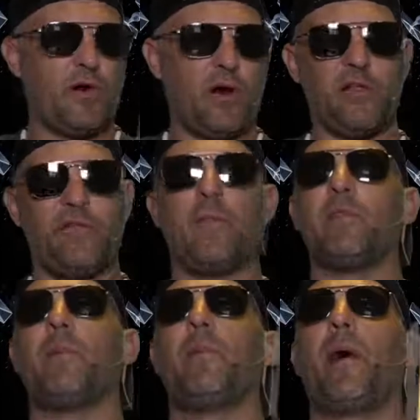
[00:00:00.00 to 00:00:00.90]
and all of them on
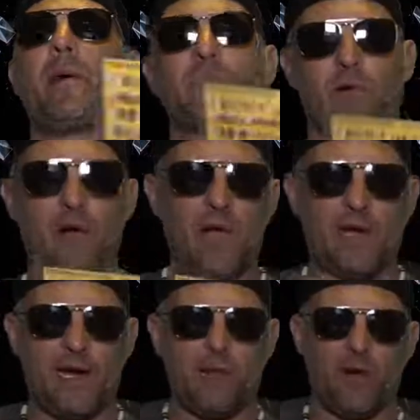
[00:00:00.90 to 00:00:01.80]
the back. So
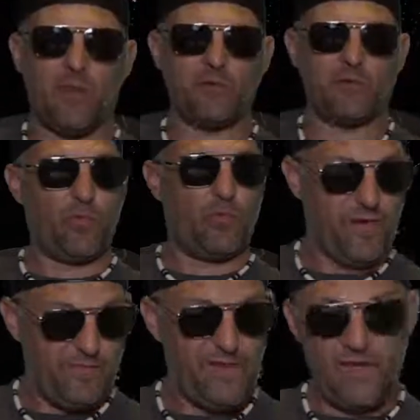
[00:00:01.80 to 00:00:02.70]
kind of one of those would
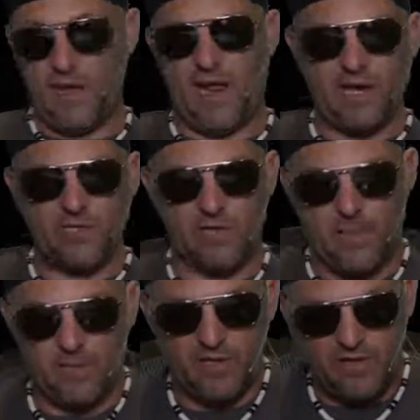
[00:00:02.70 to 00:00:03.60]
have been, and actually I
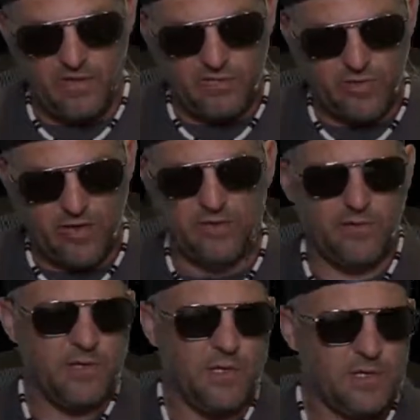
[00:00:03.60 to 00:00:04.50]
believe they tried
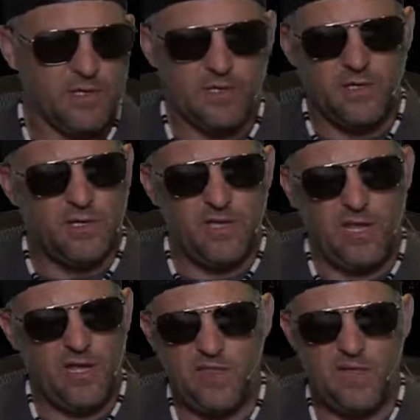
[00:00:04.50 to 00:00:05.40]
to.
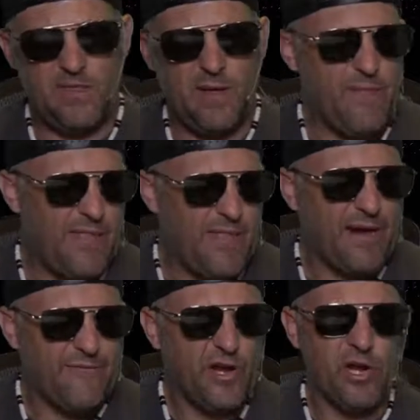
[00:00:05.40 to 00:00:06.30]

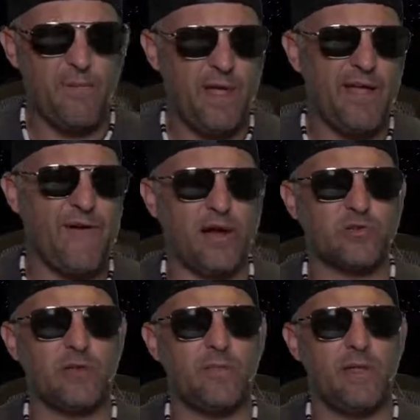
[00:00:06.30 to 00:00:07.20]
That figure may have
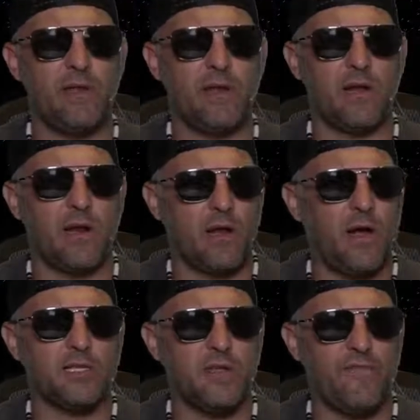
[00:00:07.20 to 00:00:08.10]
actually been in a
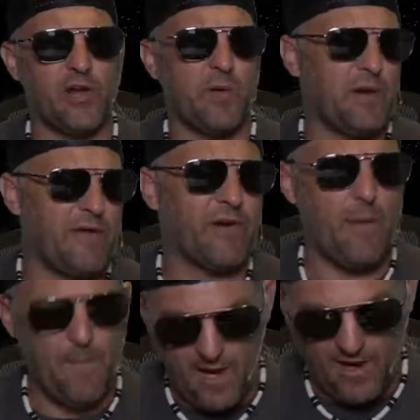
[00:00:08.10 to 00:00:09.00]
concept figure, but never
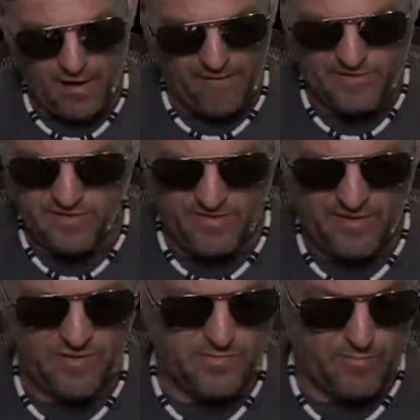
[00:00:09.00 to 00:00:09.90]
got made. Obviously, I
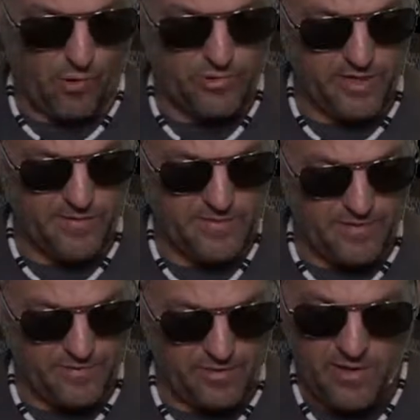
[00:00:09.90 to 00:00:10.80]
think there's some prototypes
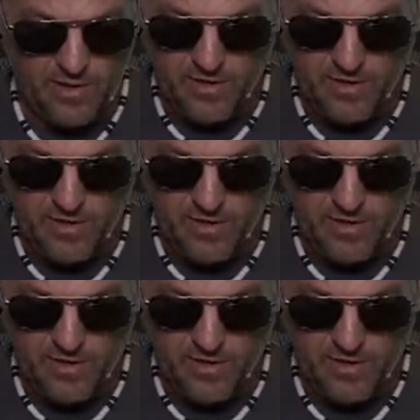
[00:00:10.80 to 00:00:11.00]
out there